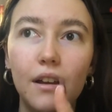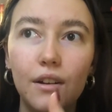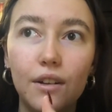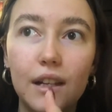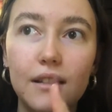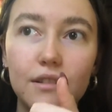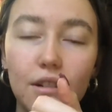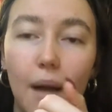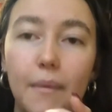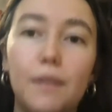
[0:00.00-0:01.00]
on
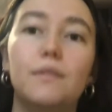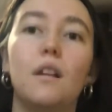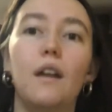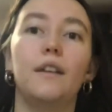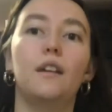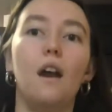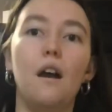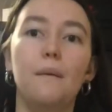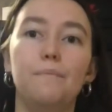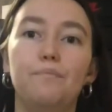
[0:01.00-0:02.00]
Instagram and it was like
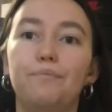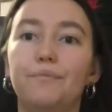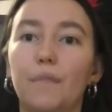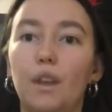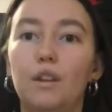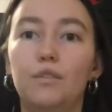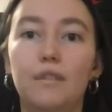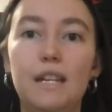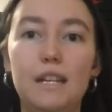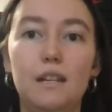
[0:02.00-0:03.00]
a
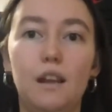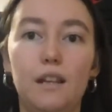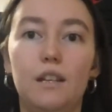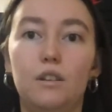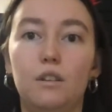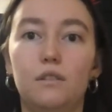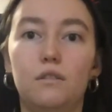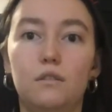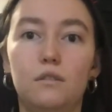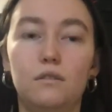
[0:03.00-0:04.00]
green like
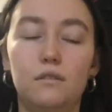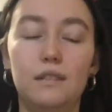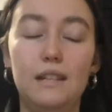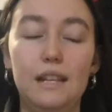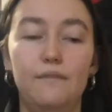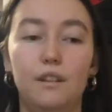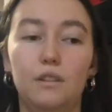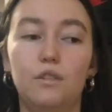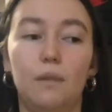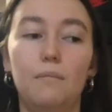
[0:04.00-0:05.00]

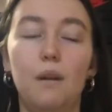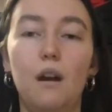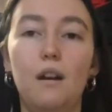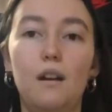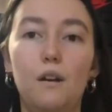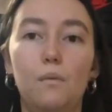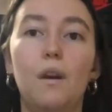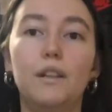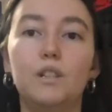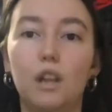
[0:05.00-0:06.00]
sleeveless jumper, a
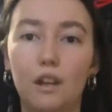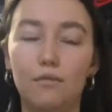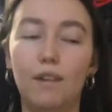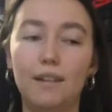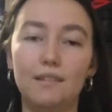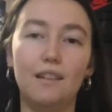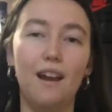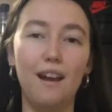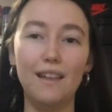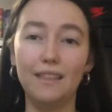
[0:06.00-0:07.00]
white shirt and a red
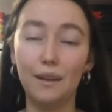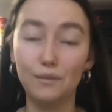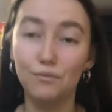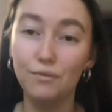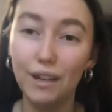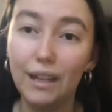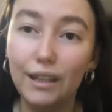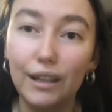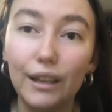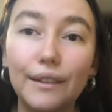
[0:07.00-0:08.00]
skirt, and that was really
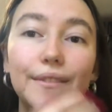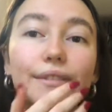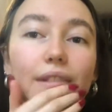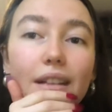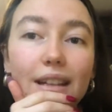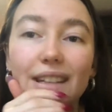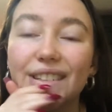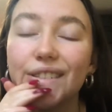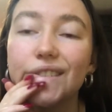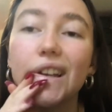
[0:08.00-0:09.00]
cute.
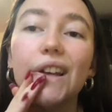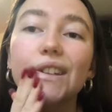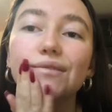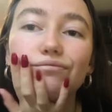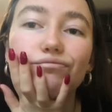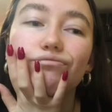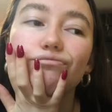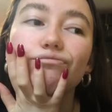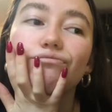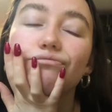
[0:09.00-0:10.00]
So
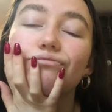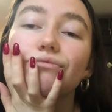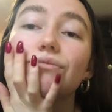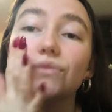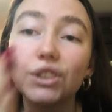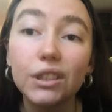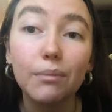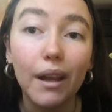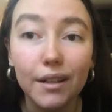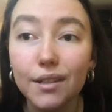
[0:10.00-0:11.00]
she's
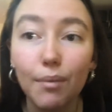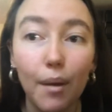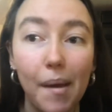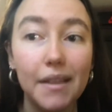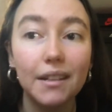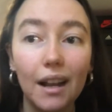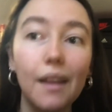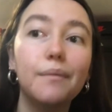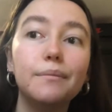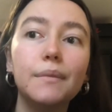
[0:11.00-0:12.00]
my inspo basically.
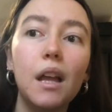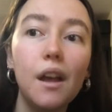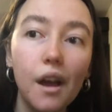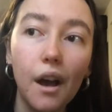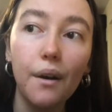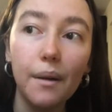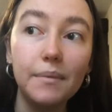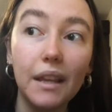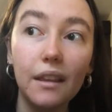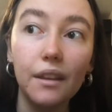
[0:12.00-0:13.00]
I'll
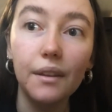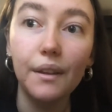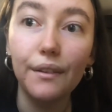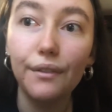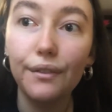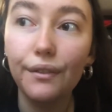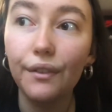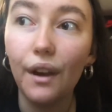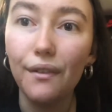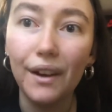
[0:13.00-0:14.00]
update you if
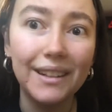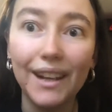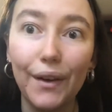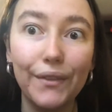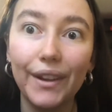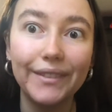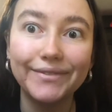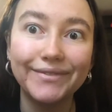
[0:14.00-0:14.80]
I find an outfit.